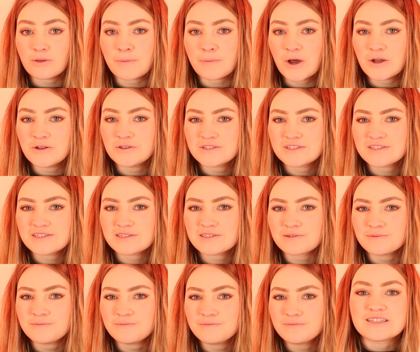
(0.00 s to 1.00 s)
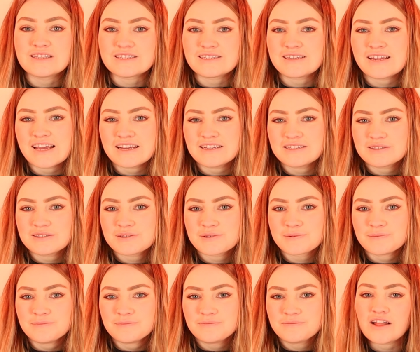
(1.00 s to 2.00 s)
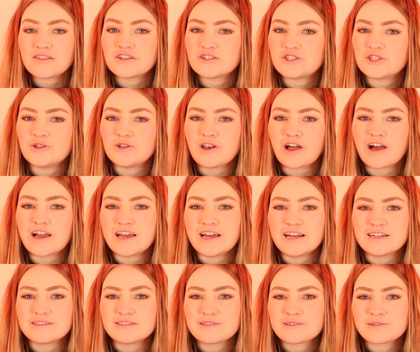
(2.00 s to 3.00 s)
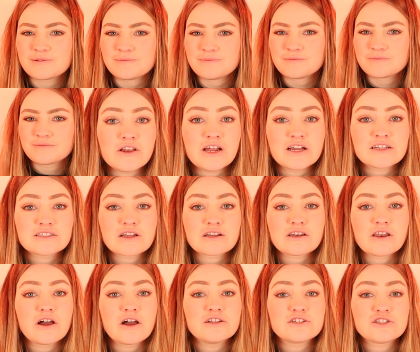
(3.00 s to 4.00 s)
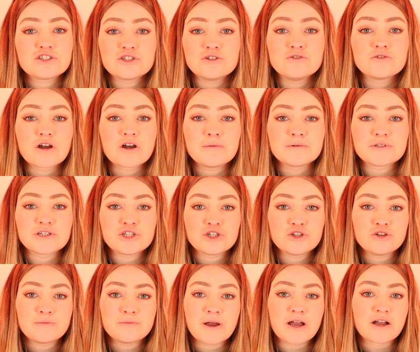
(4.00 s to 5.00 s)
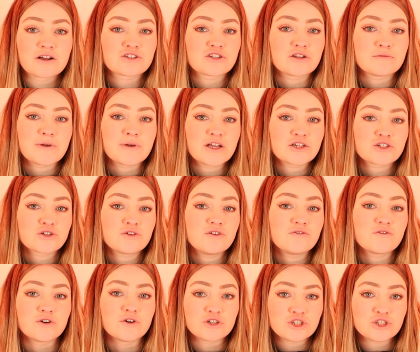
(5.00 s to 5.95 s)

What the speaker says: the posts, the stakes and the 2 light heads. The Lakeside lights do come as a 2-pack, so make sure you've